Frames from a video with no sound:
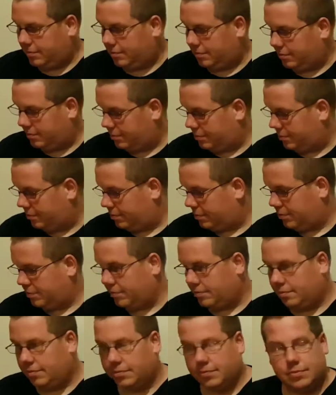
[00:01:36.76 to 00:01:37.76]

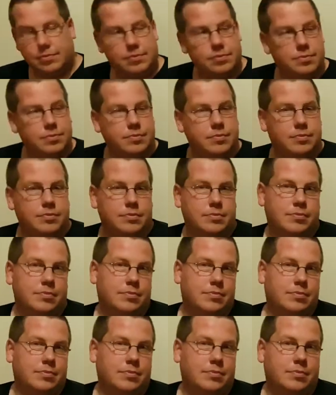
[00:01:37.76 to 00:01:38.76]

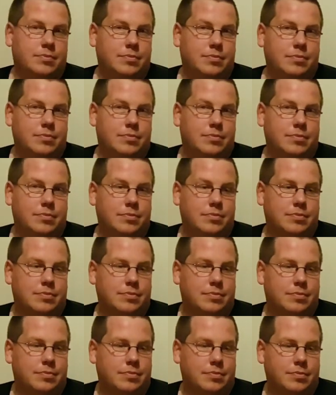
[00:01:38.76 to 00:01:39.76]

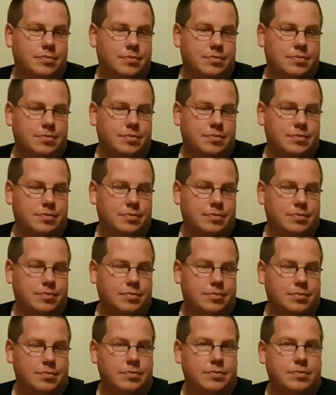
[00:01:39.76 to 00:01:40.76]

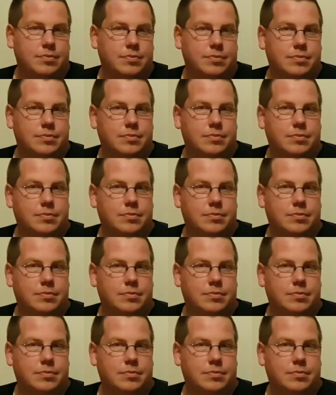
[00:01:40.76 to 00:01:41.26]
The person shown says nothing.